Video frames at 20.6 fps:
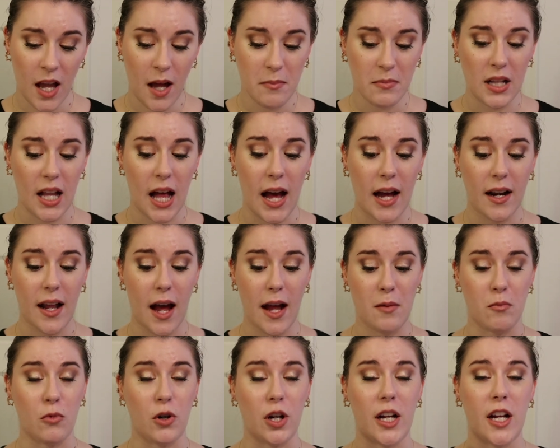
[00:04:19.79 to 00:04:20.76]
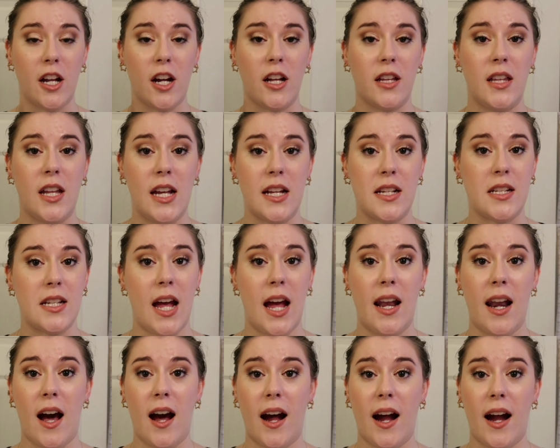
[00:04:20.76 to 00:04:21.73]
I'm glad I'm working on this
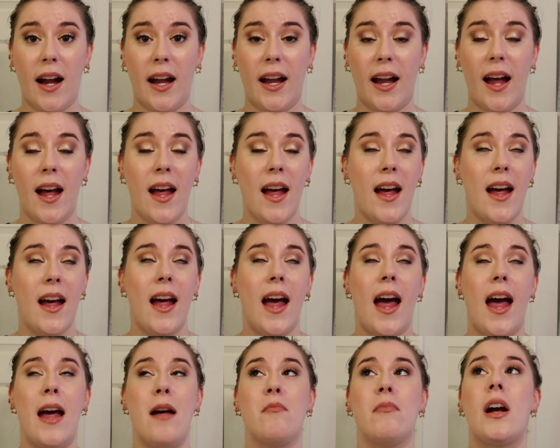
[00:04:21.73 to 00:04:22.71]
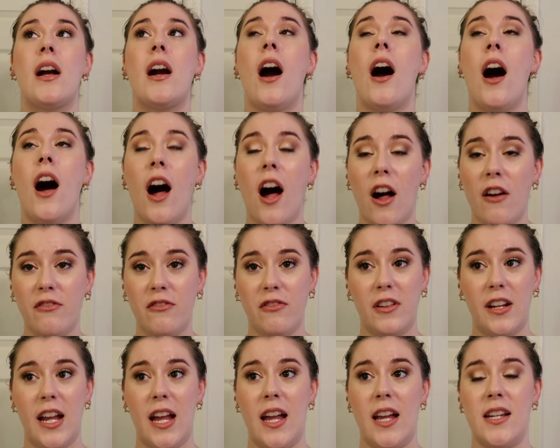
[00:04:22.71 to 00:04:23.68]
and I am
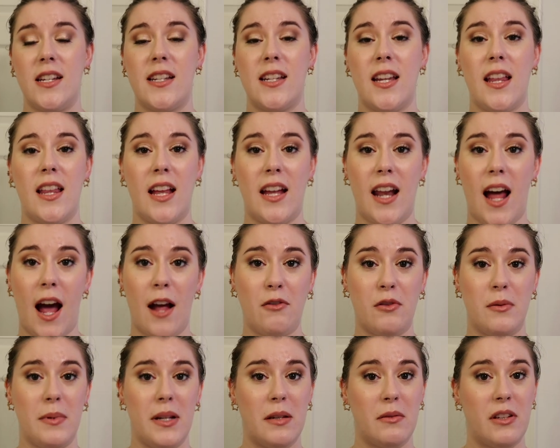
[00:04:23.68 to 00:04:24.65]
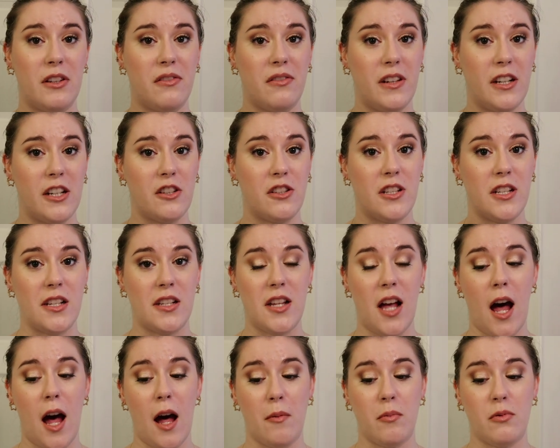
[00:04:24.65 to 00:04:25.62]
confident that I will be able to finish this
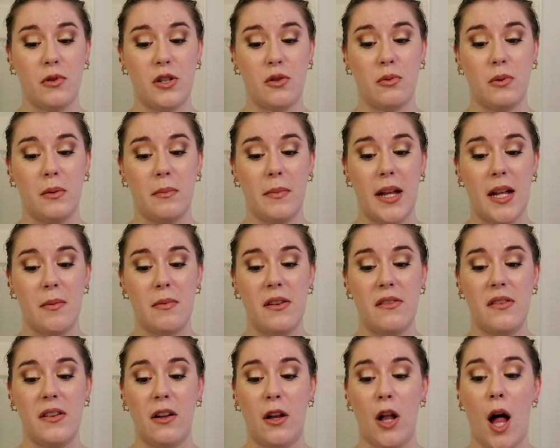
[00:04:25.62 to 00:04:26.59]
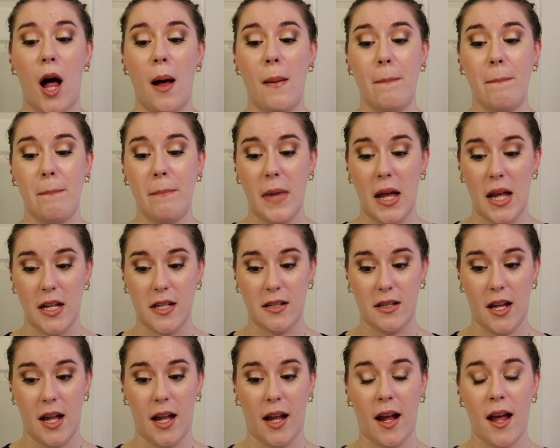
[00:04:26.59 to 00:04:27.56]
up, which will make me feel
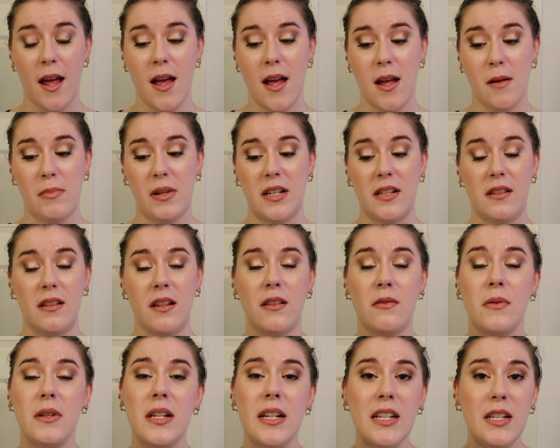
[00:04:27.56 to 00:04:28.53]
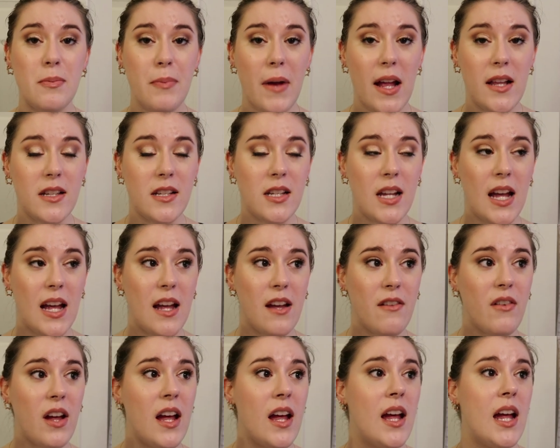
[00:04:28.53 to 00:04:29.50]
amazing because this was
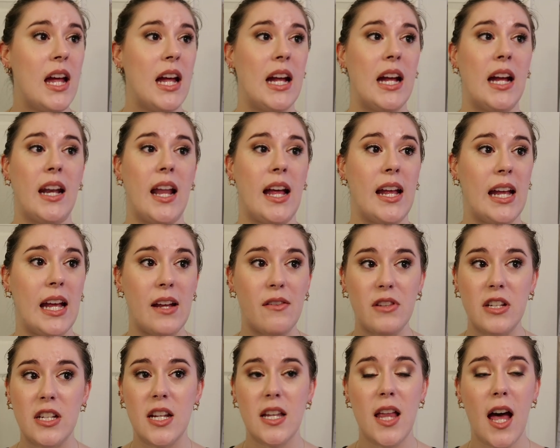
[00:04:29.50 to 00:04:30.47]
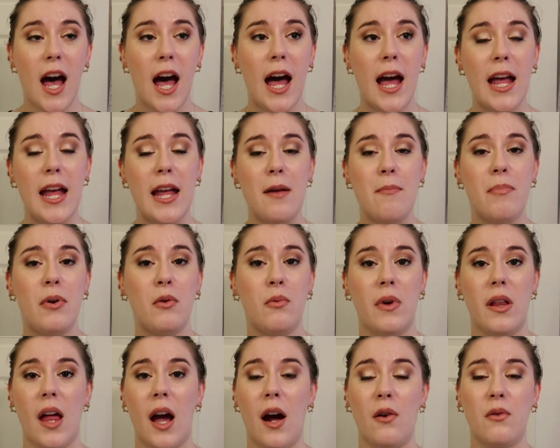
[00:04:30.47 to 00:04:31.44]
expensive and I gave into the hype
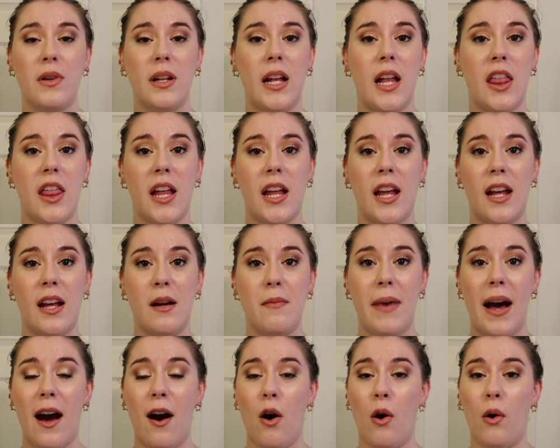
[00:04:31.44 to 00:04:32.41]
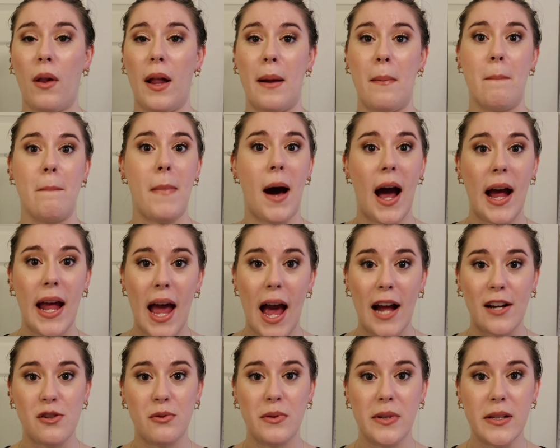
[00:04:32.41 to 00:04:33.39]
without really thinking about like my
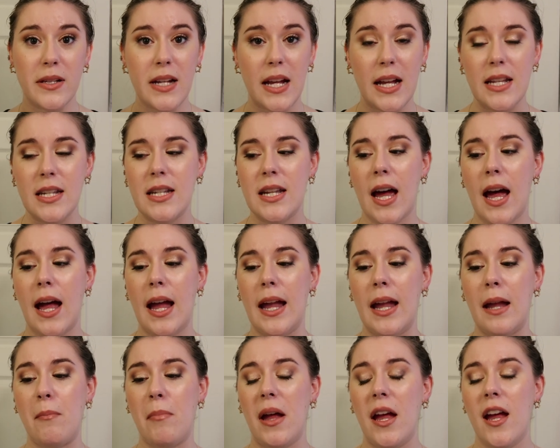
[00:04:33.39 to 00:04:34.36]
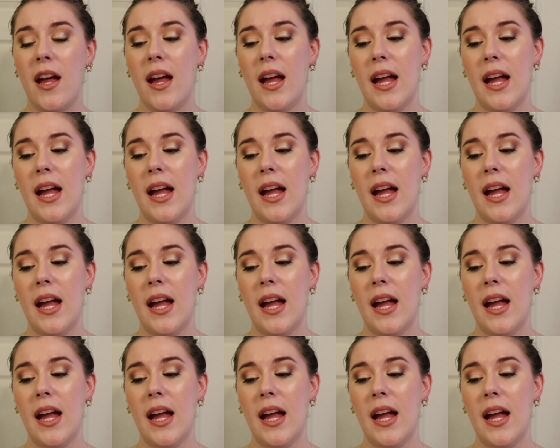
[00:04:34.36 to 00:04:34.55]
actual skin type